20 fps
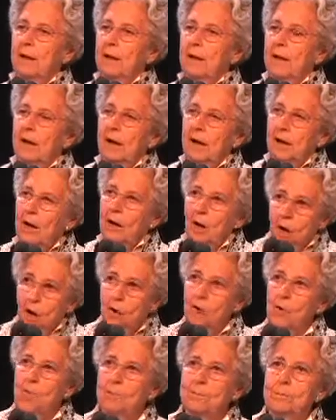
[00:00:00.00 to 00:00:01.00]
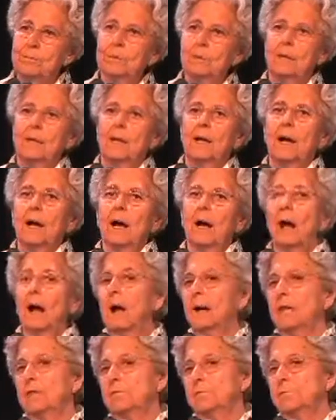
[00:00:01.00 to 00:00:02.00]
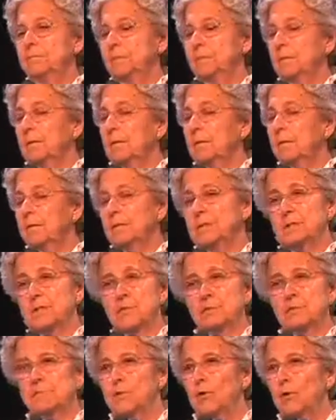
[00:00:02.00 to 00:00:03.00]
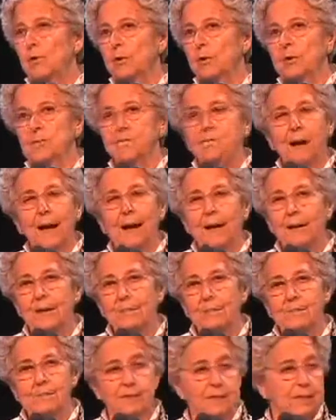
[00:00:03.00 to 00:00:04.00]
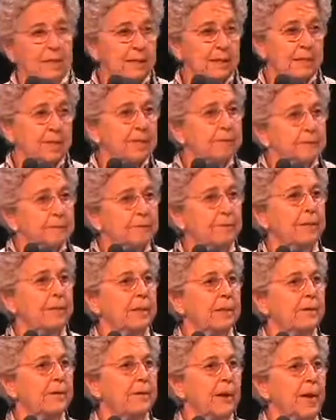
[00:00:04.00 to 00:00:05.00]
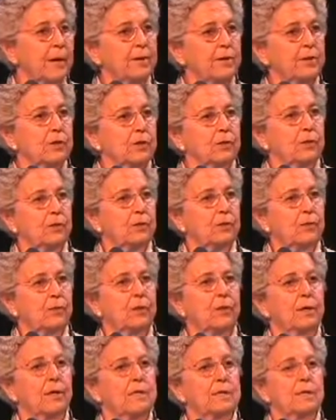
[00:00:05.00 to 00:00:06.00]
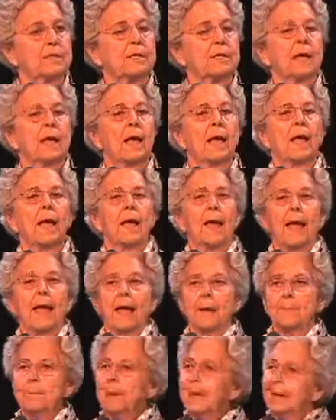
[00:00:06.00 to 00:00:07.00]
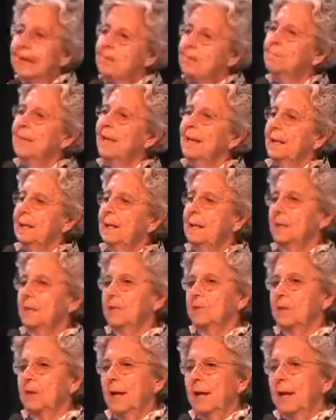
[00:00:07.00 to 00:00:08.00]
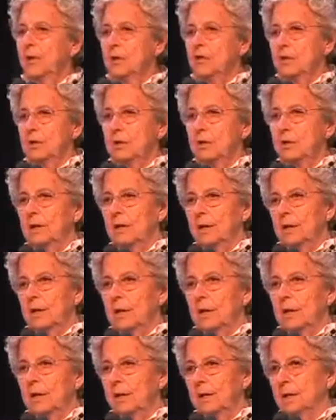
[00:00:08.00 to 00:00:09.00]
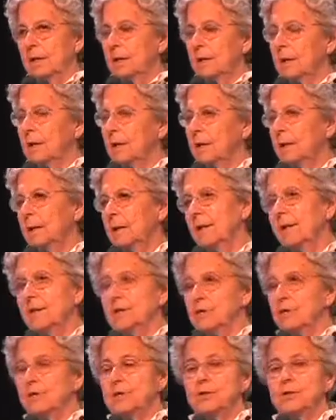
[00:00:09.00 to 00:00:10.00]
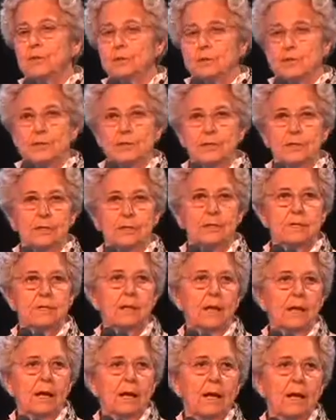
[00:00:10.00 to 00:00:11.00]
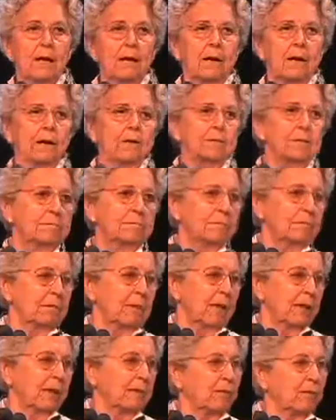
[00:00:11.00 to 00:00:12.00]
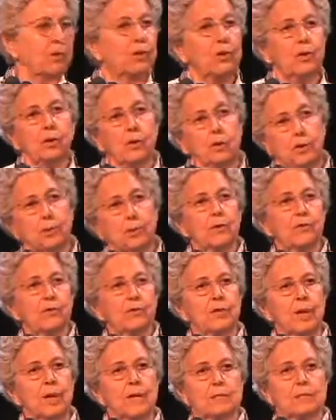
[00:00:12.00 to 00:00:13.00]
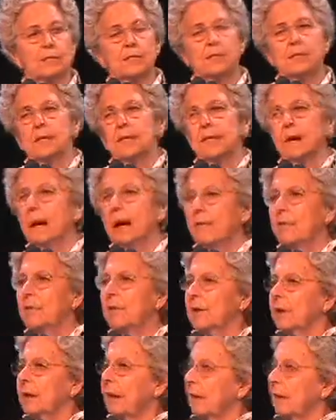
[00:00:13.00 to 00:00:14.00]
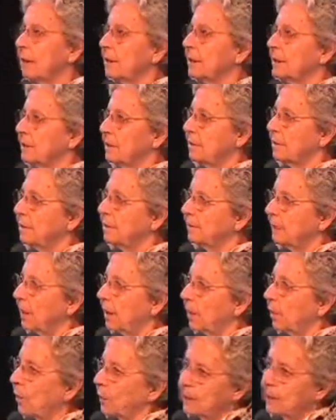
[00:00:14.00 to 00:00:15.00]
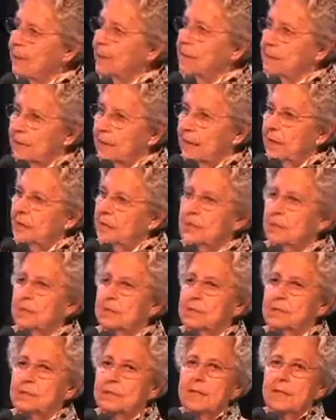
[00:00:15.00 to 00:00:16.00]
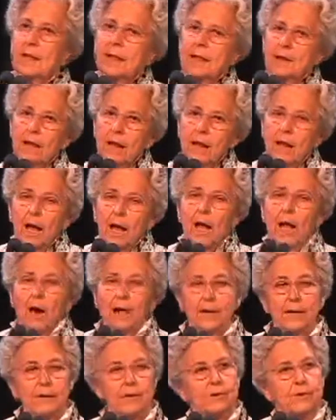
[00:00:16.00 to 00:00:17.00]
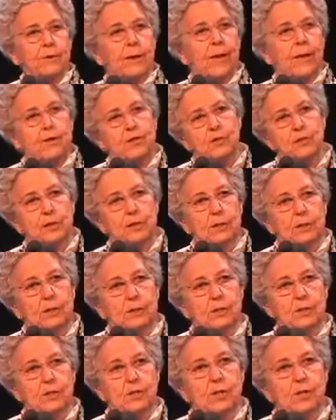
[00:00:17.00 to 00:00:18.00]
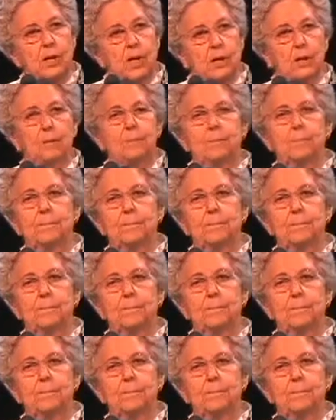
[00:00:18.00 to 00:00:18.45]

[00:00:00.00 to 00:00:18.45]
uh, home of some four or five, six different international courts and many, many international uh, uh, institutions uh, like Eurojust and other kinds of organizations that are international in scope.